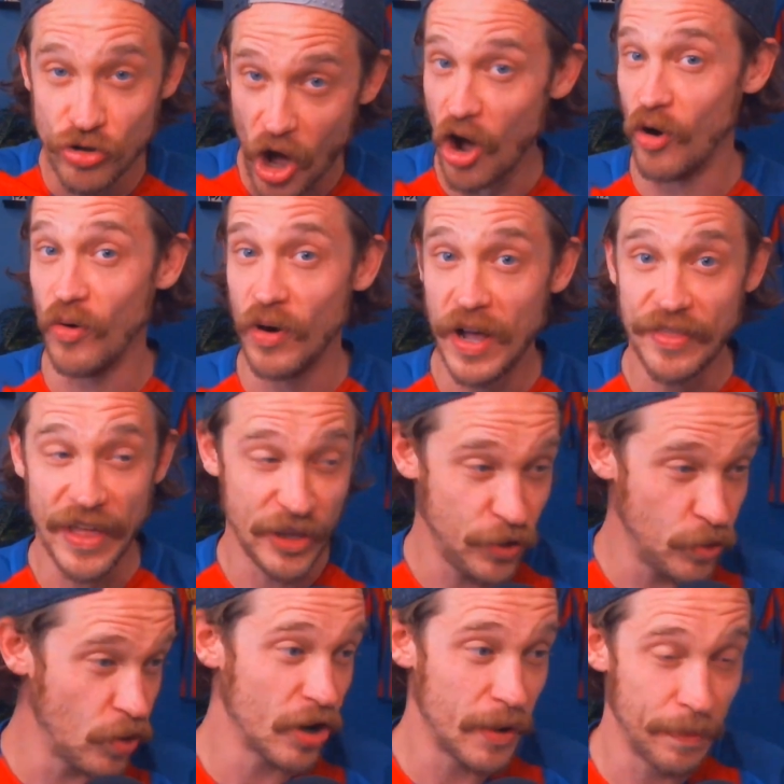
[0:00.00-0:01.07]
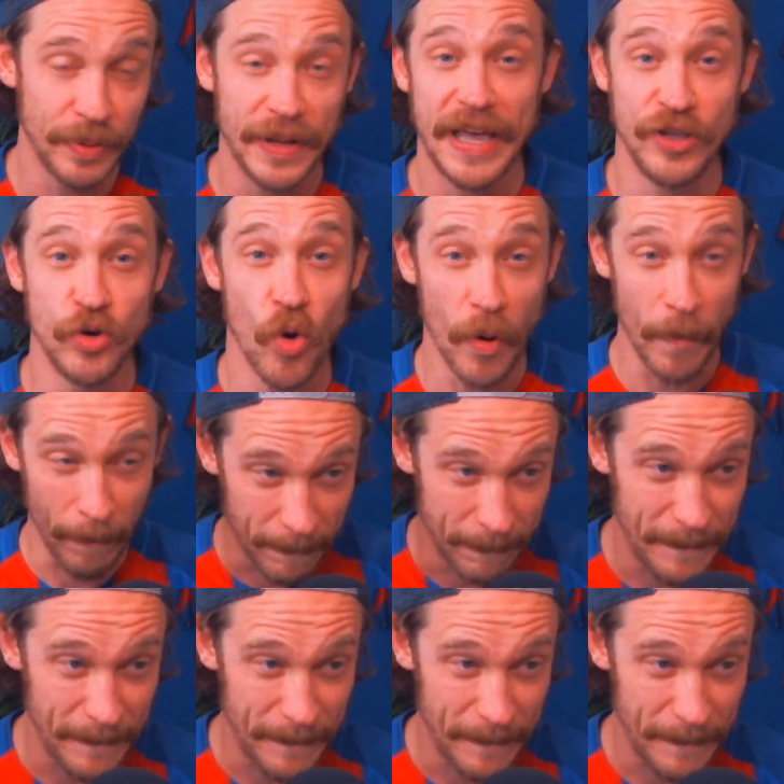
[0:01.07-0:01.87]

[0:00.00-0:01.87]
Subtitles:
know that you are going to play your